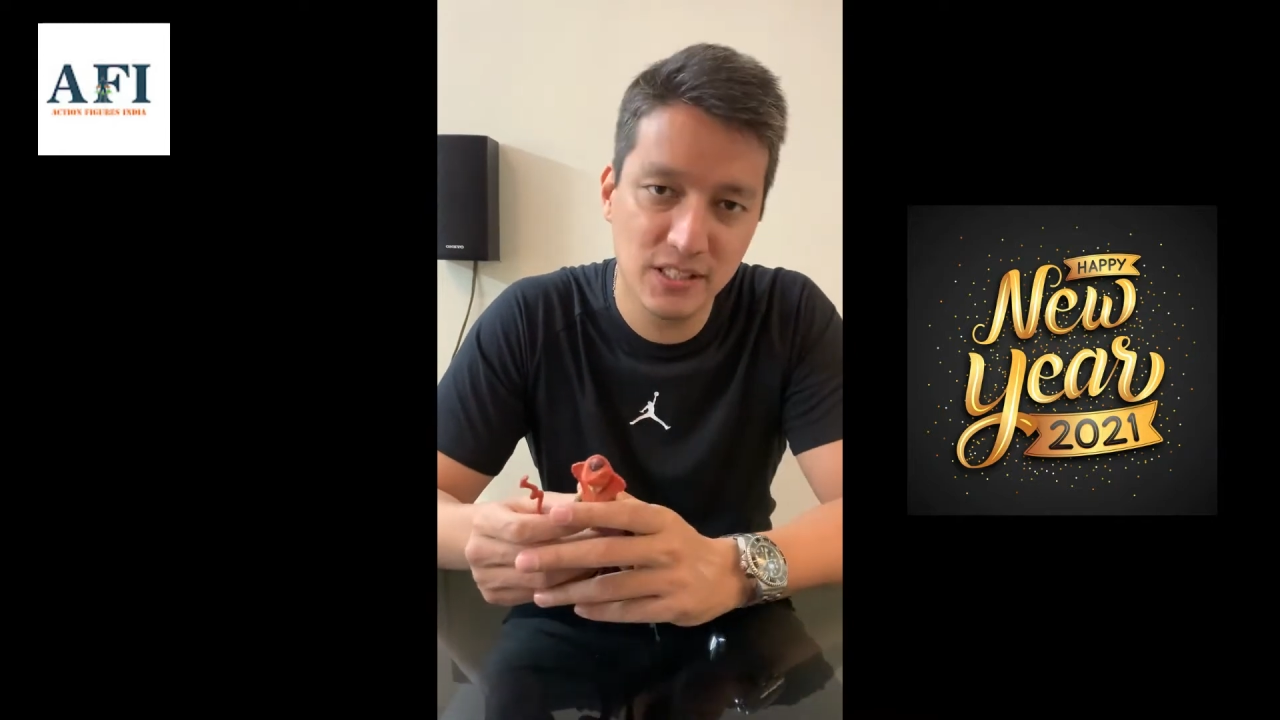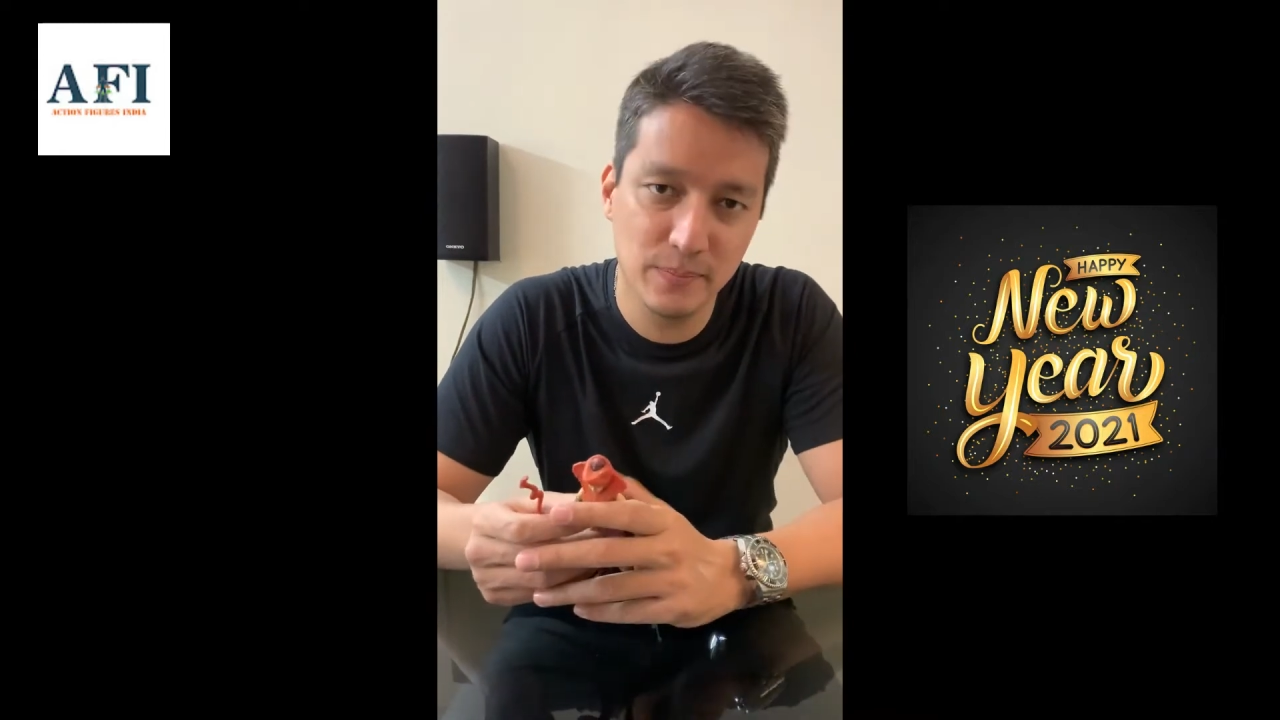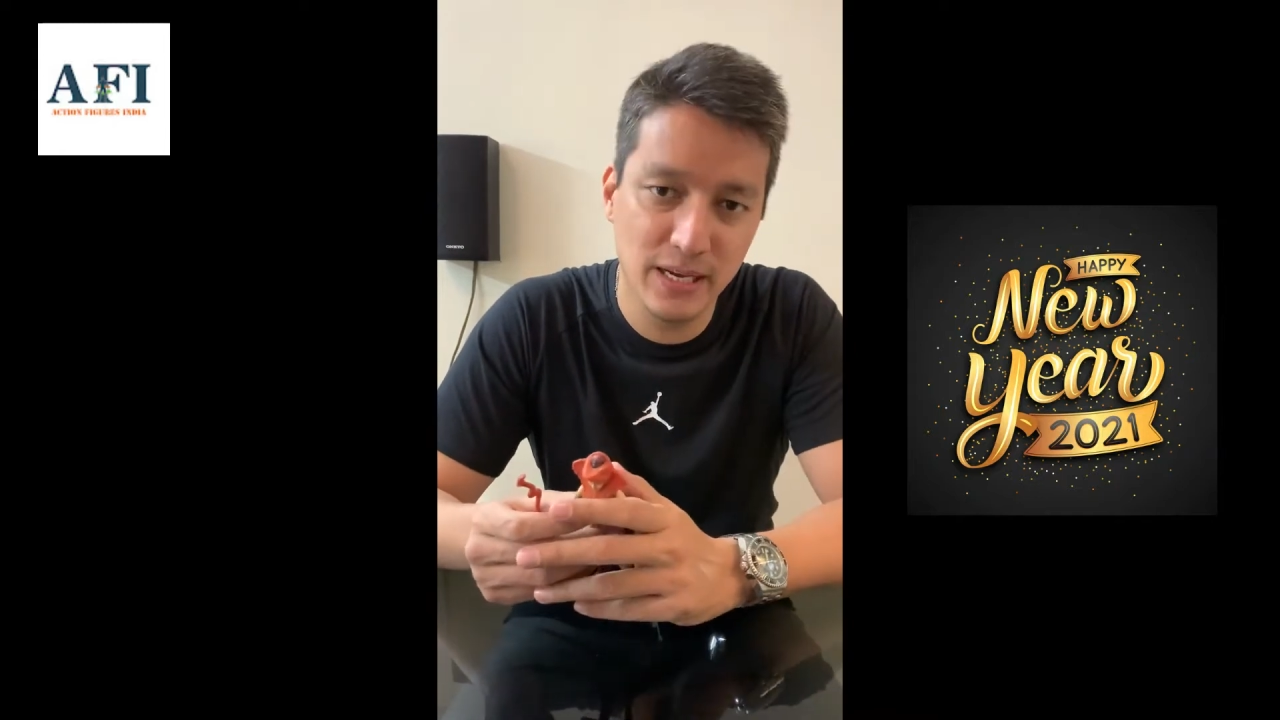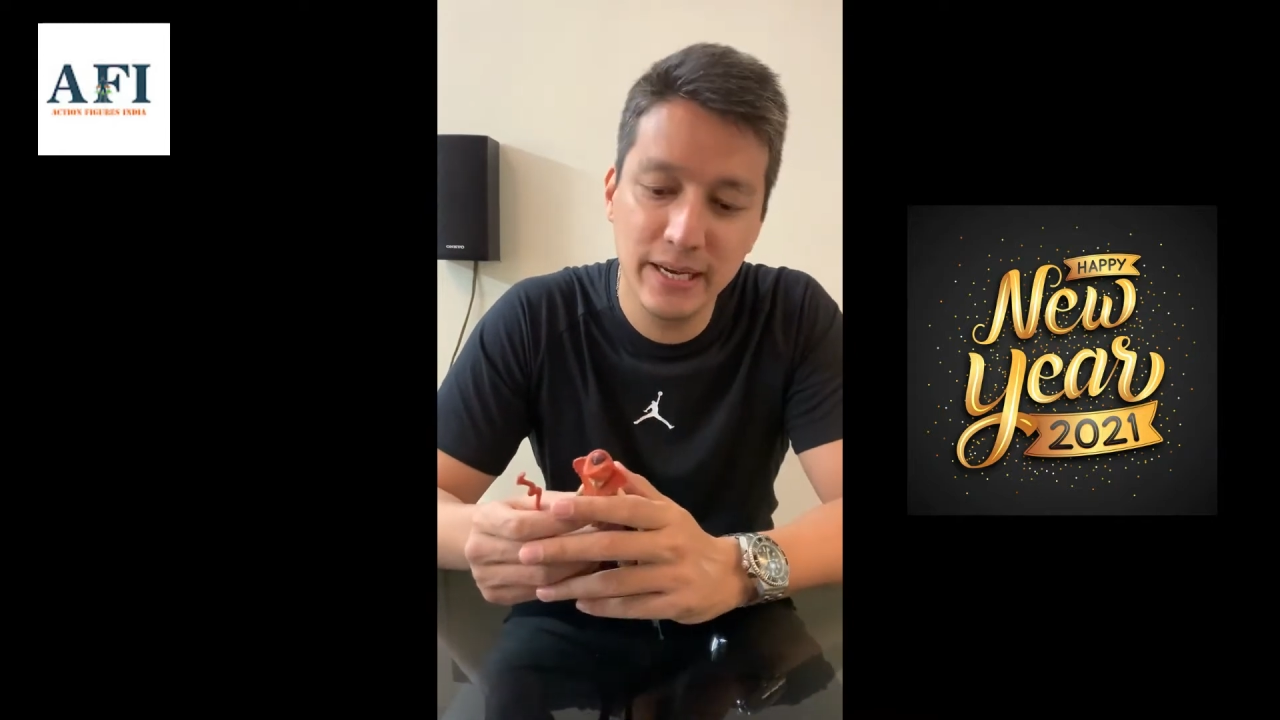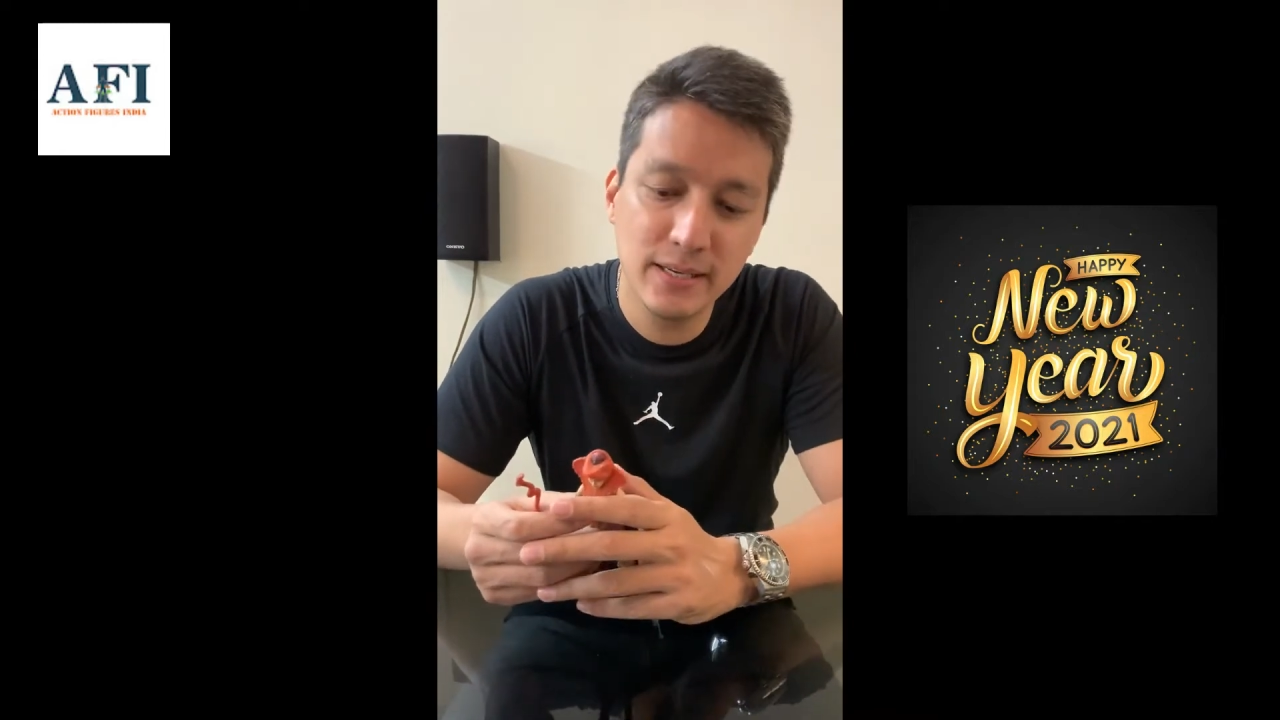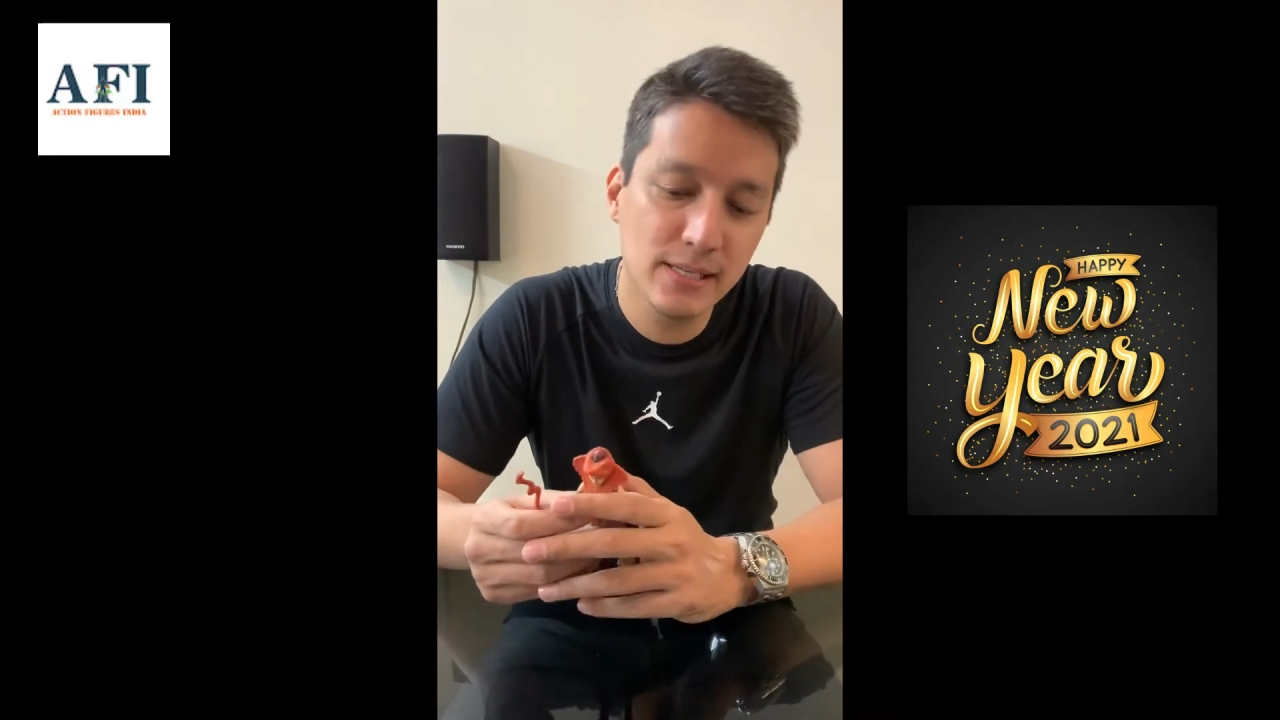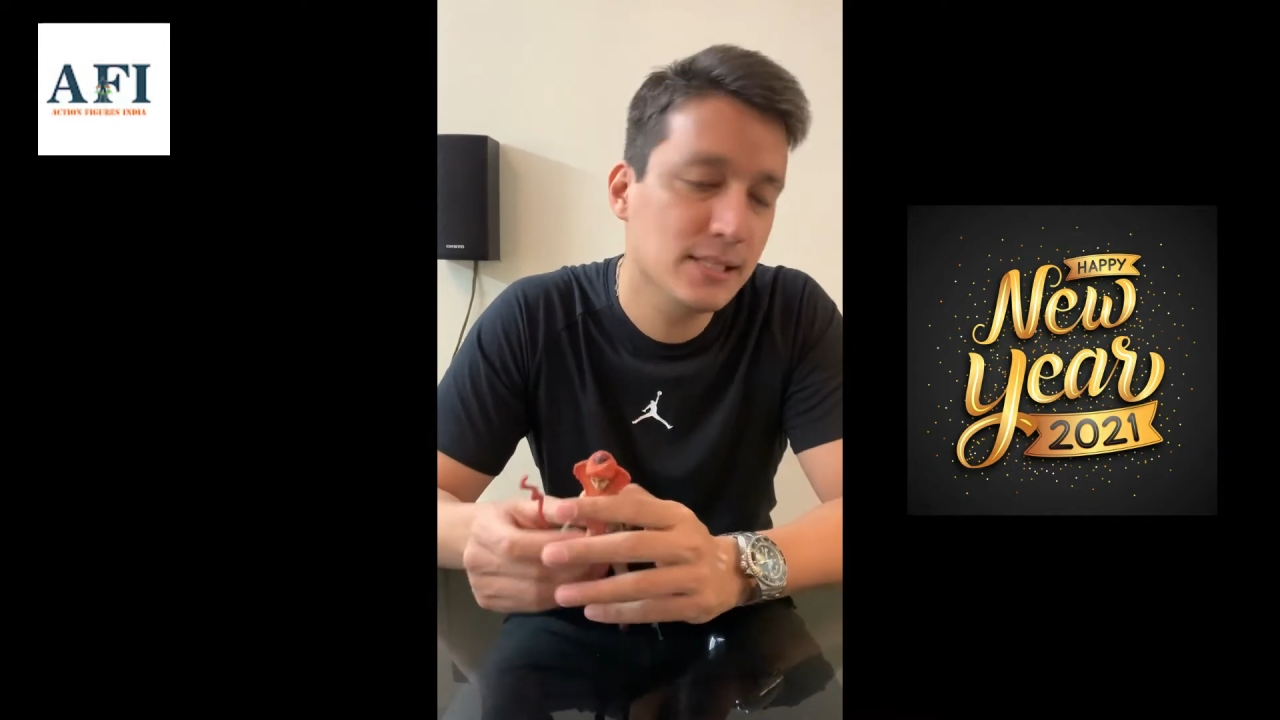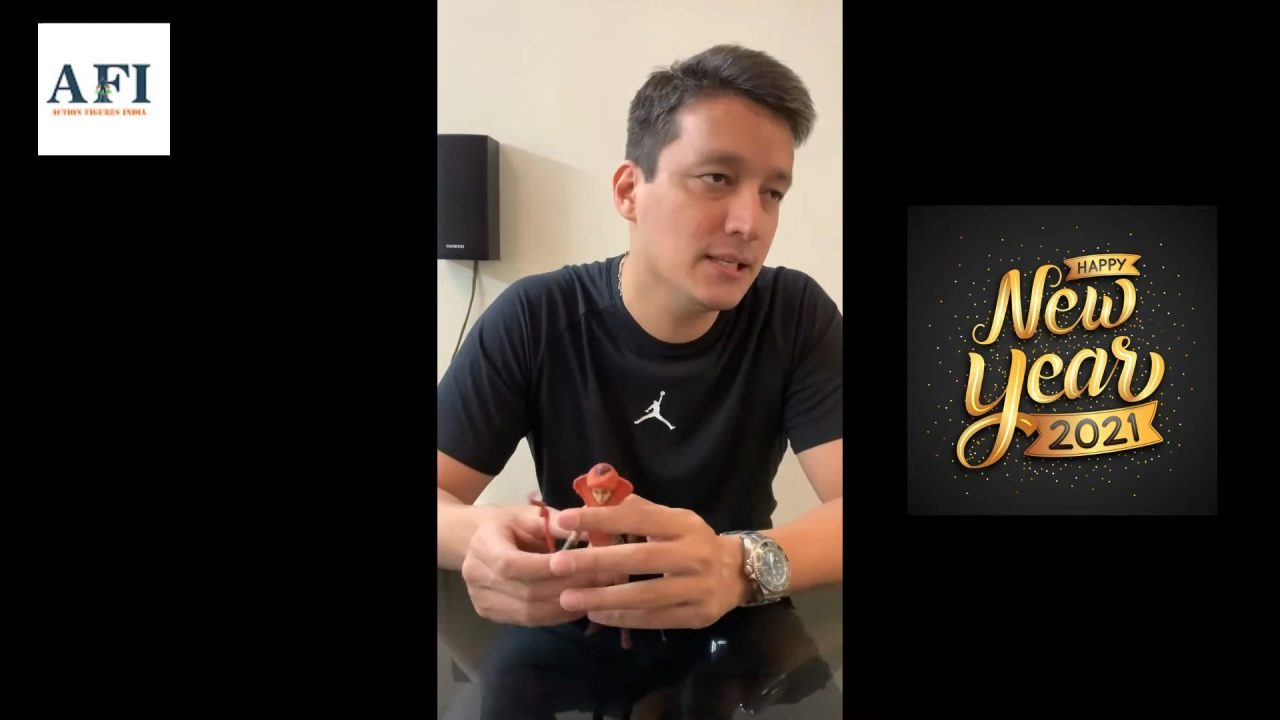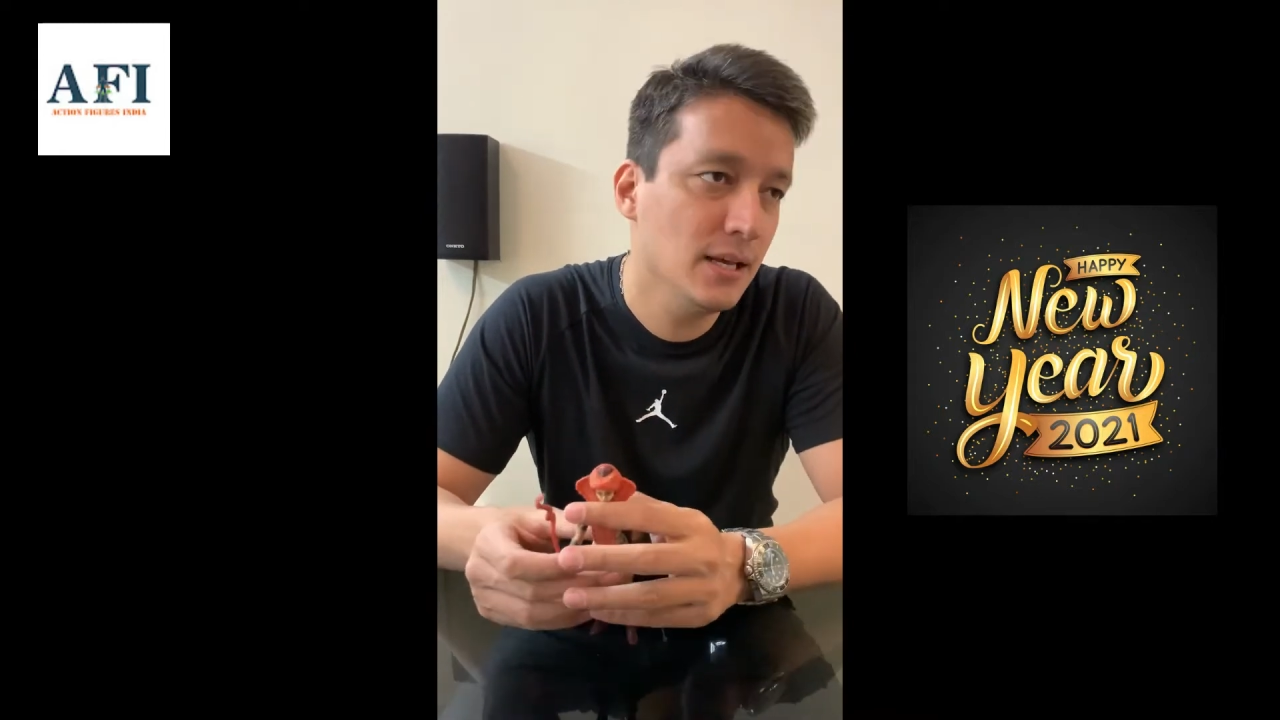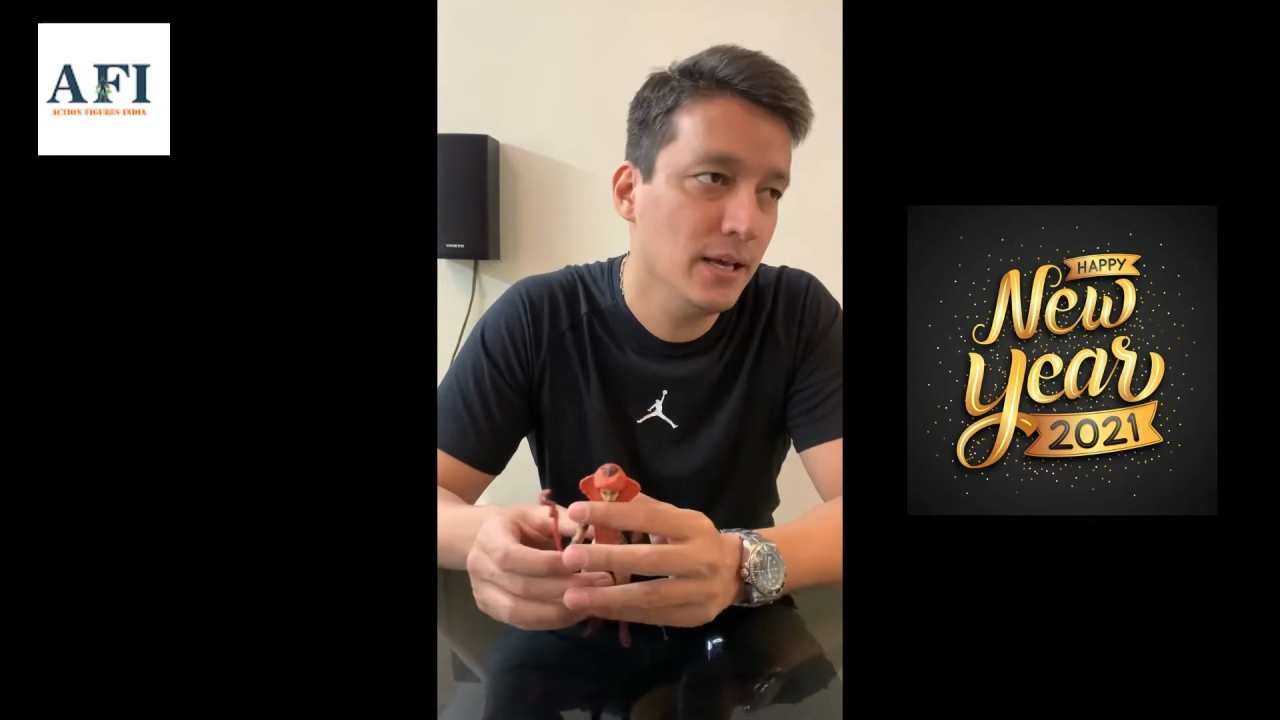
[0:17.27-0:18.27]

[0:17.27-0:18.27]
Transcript: behind us